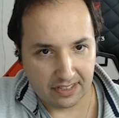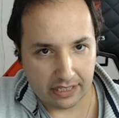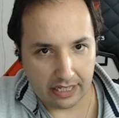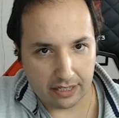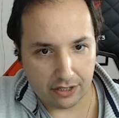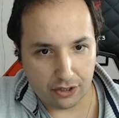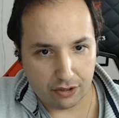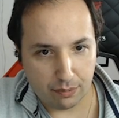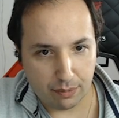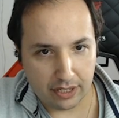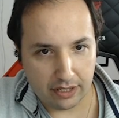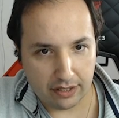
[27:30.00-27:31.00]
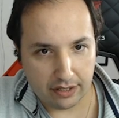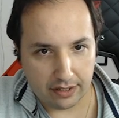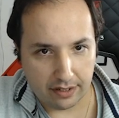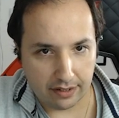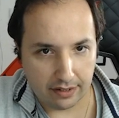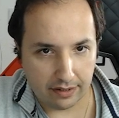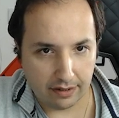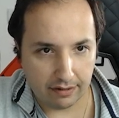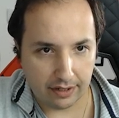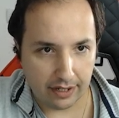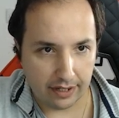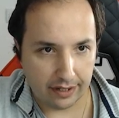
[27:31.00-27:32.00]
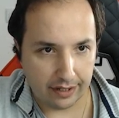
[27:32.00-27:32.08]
That should be easy. Okay.